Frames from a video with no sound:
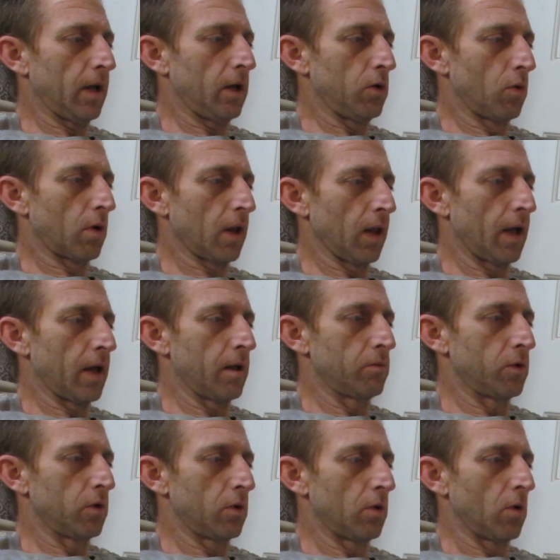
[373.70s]
your claim
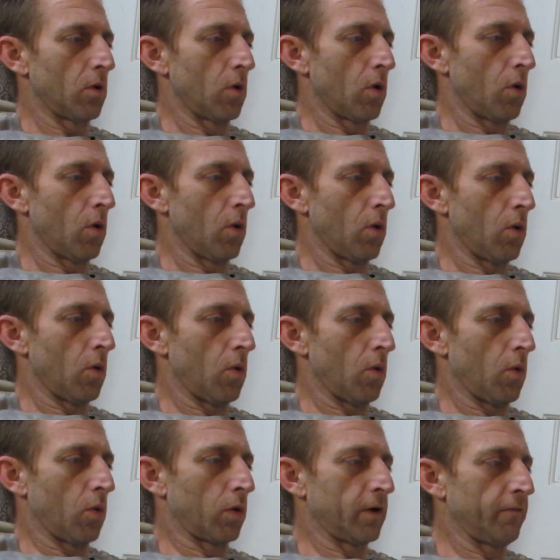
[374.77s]

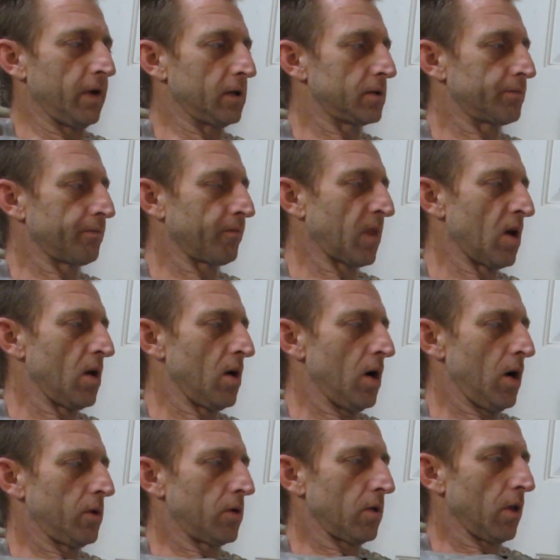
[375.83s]
or defense.
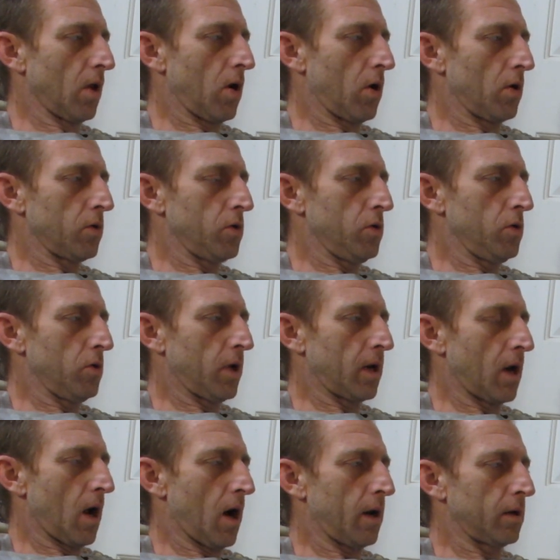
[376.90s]
Under the law, you
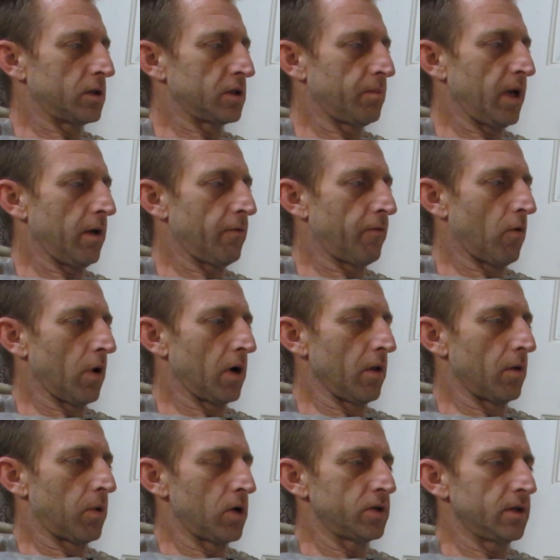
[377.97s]
cannot speak for
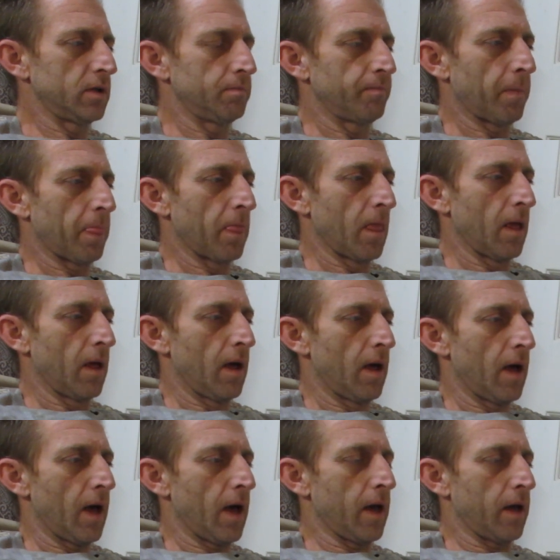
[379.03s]
another person,
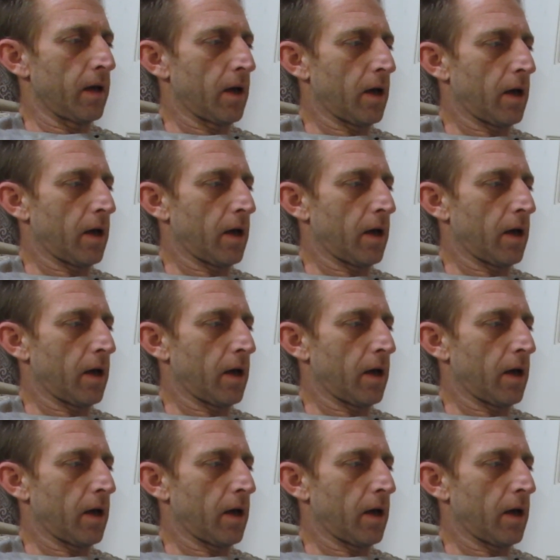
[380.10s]
a